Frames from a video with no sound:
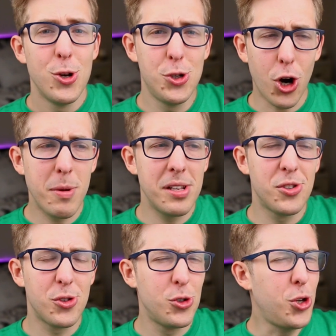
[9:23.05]

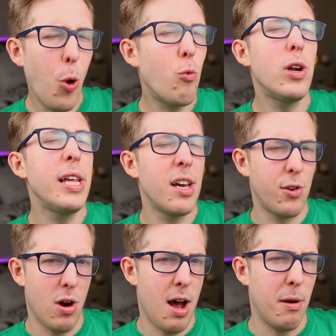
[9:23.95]
Germans don't really give a
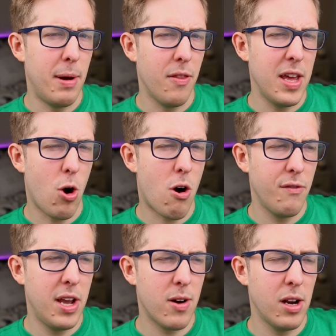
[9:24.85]
crap about the hard
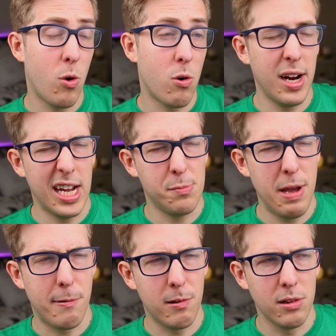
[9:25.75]
of hearing, or I guess
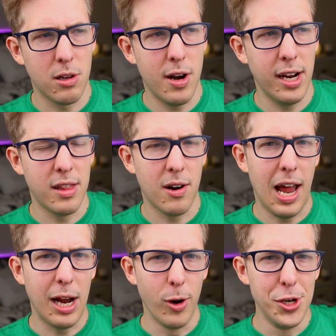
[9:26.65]
people learning their
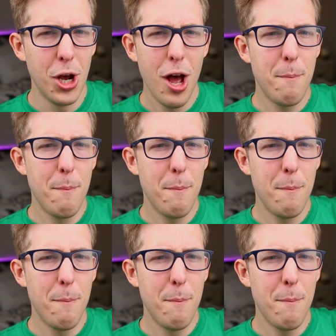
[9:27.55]
language,